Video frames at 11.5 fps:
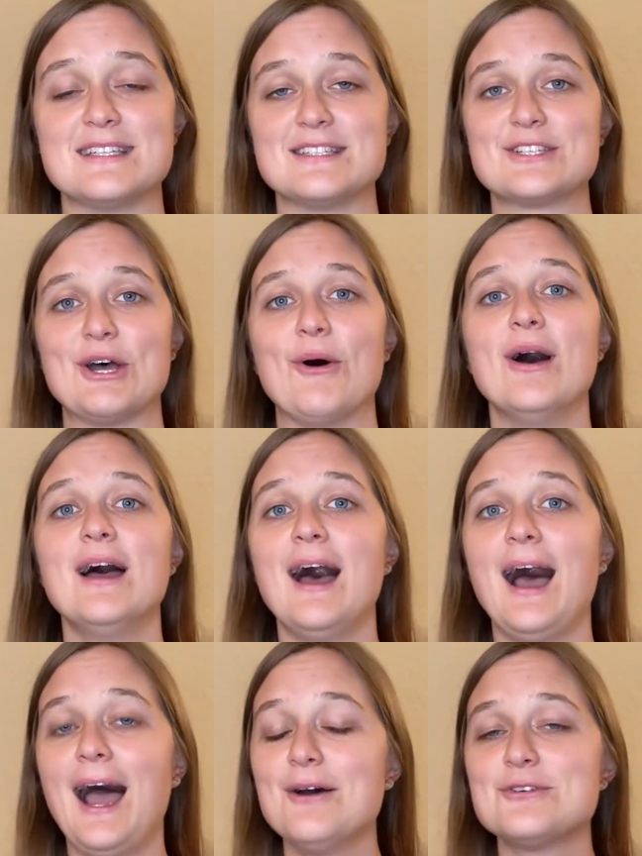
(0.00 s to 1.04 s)
And so
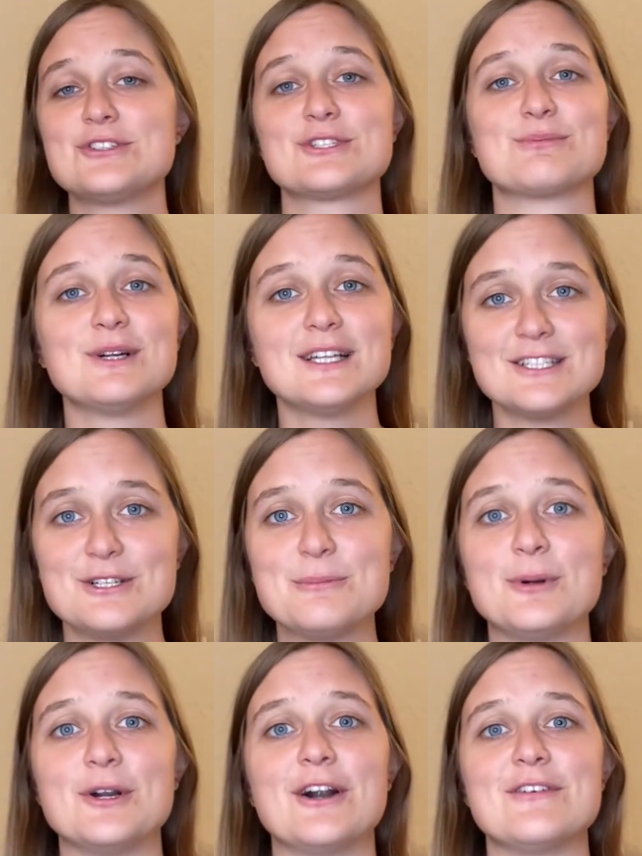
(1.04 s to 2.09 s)
I was just really
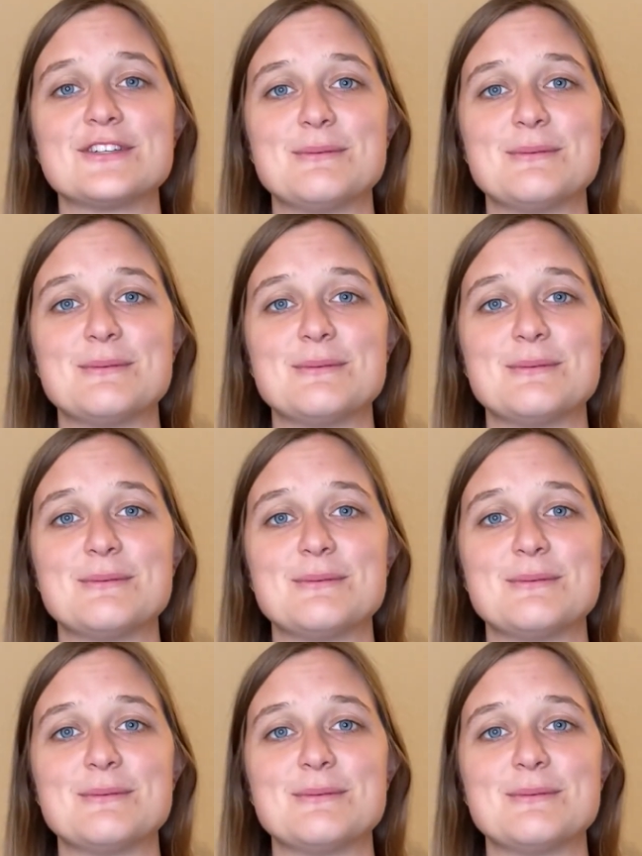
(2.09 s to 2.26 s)
super nervous